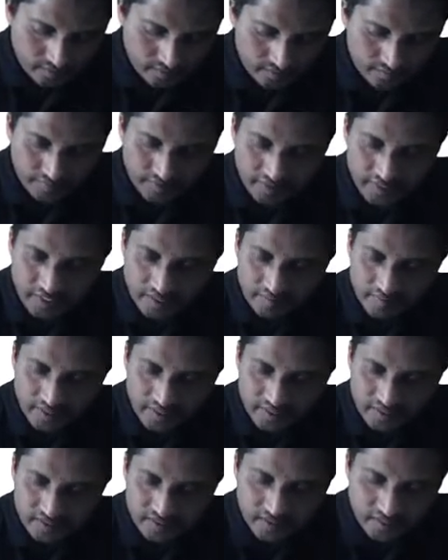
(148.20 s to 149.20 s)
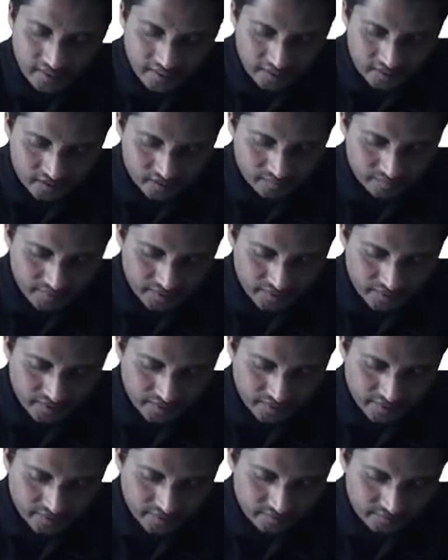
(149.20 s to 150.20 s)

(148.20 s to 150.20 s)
if I take matrix A dash B,